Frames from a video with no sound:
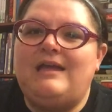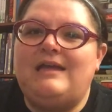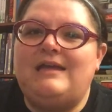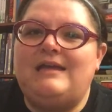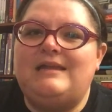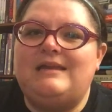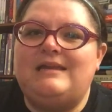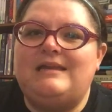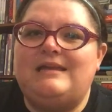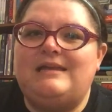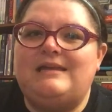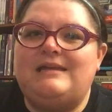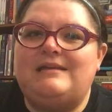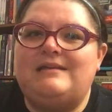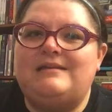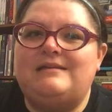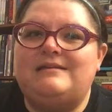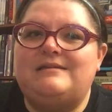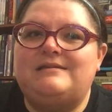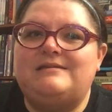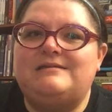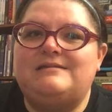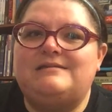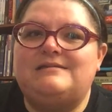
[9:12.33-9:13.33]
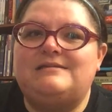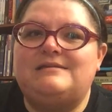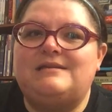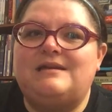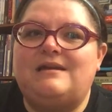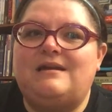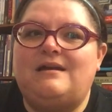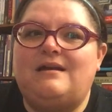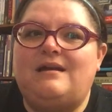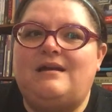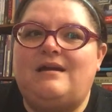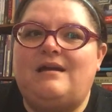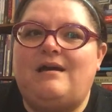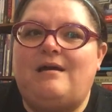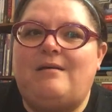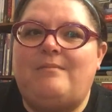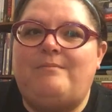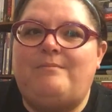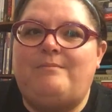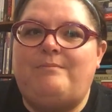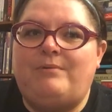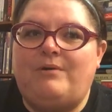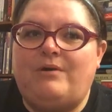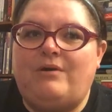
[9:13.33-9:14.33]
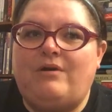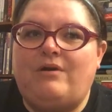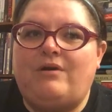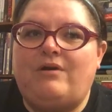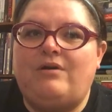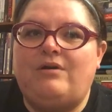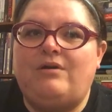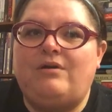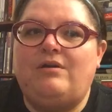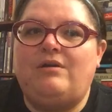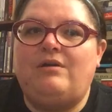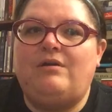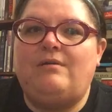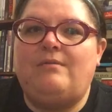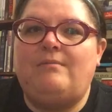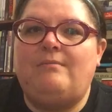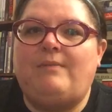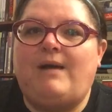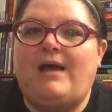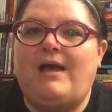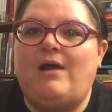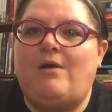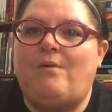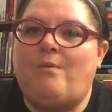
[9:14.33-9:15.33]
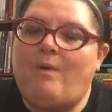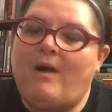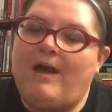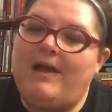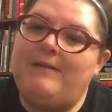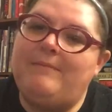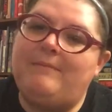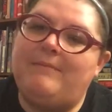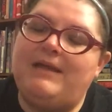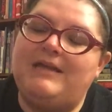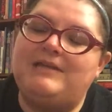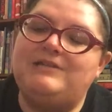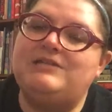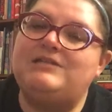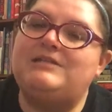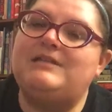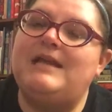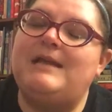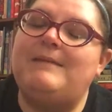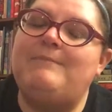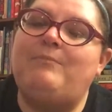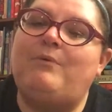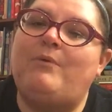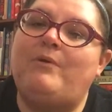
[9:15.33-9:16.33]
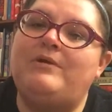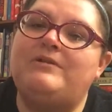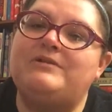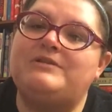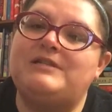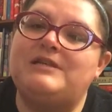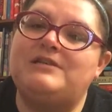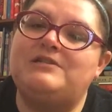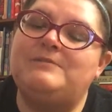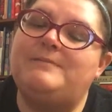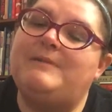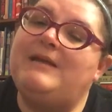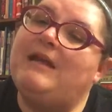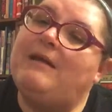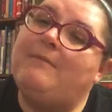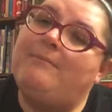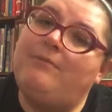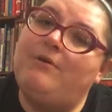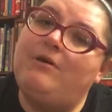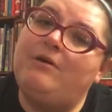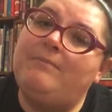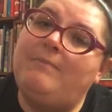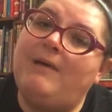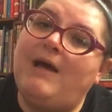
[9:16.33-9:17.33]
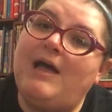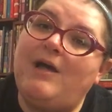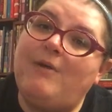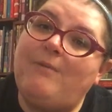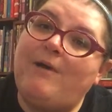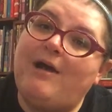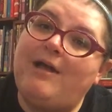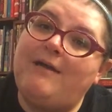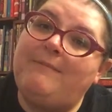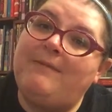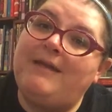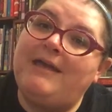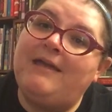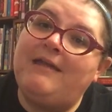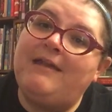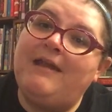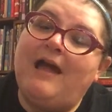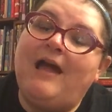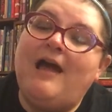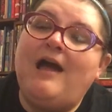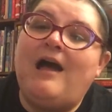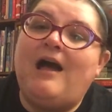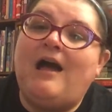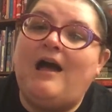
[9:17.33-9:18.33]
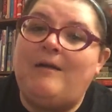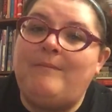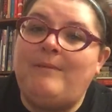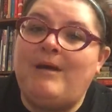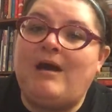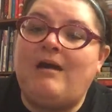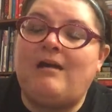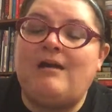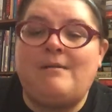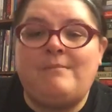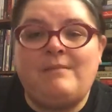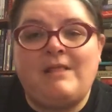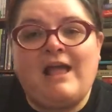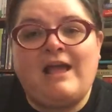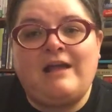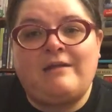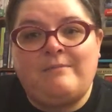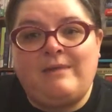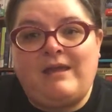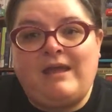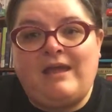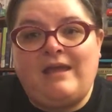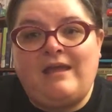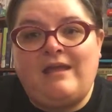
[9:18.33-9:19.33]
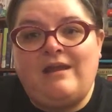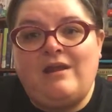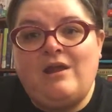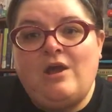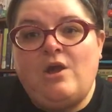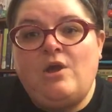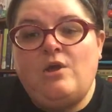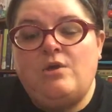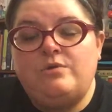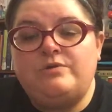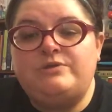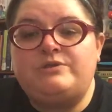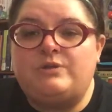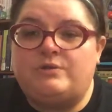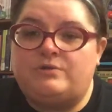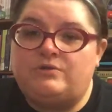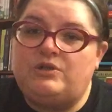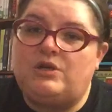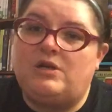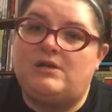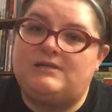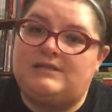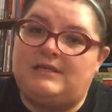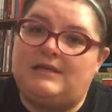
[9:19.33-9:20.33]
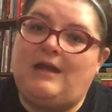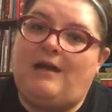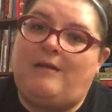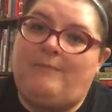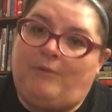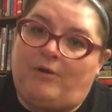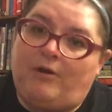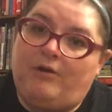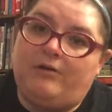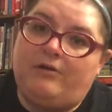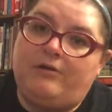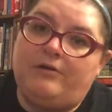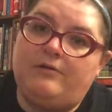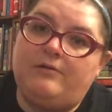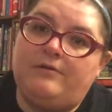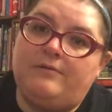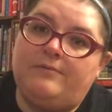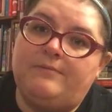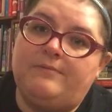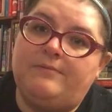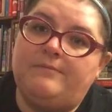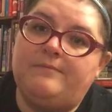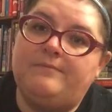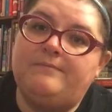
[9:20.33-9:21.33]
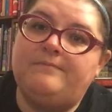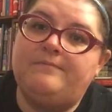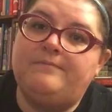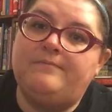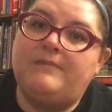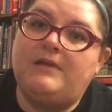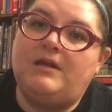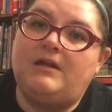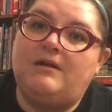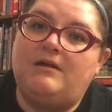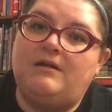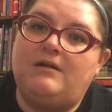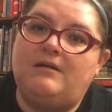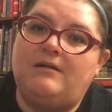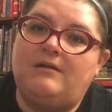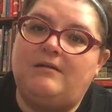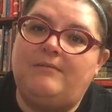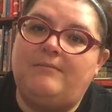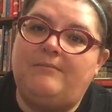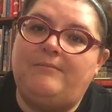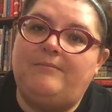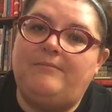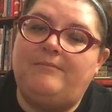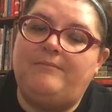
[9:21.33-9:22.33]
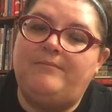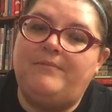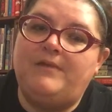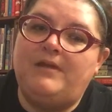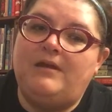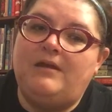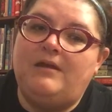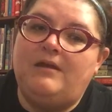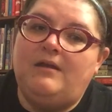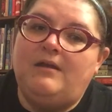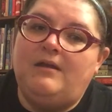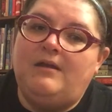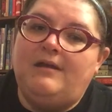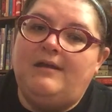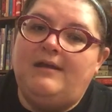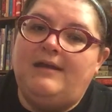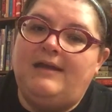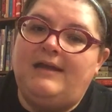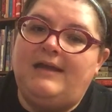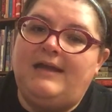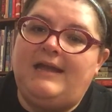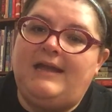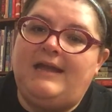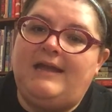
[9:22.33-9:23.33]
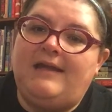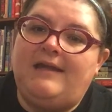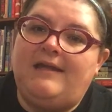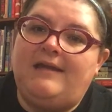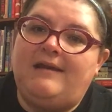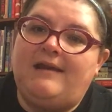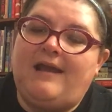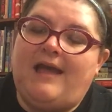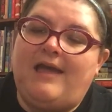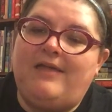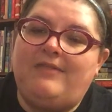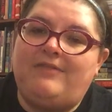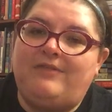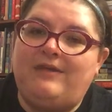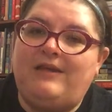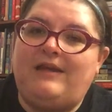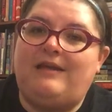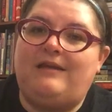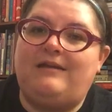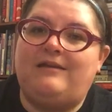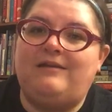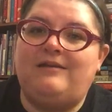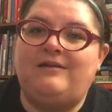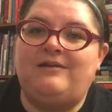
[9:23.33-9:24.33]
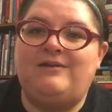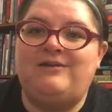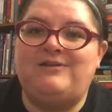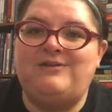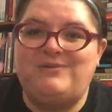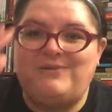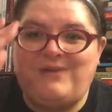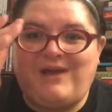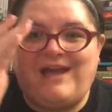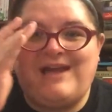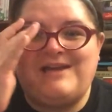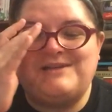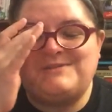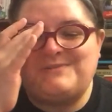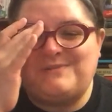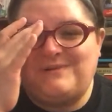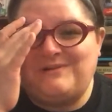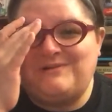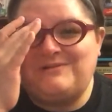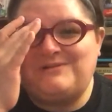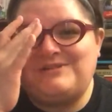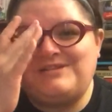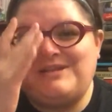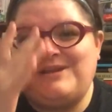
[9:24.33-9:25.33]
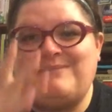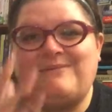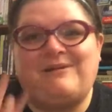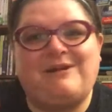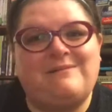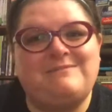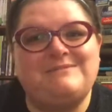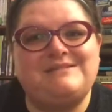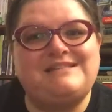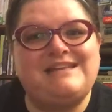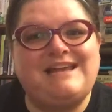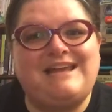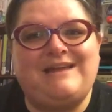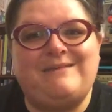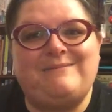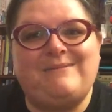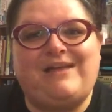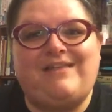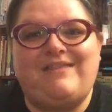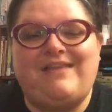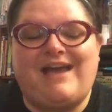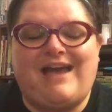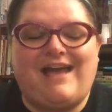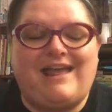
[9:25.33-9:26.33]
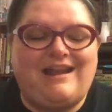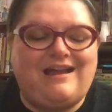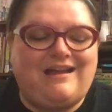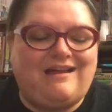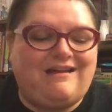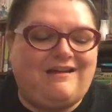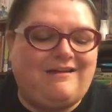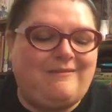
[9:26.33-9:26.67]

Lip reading: it is a book by a white, it boils down to being a book by a white man about a black man who sold drugs and got murdered. And I think you guys will understand what I'm saying by that.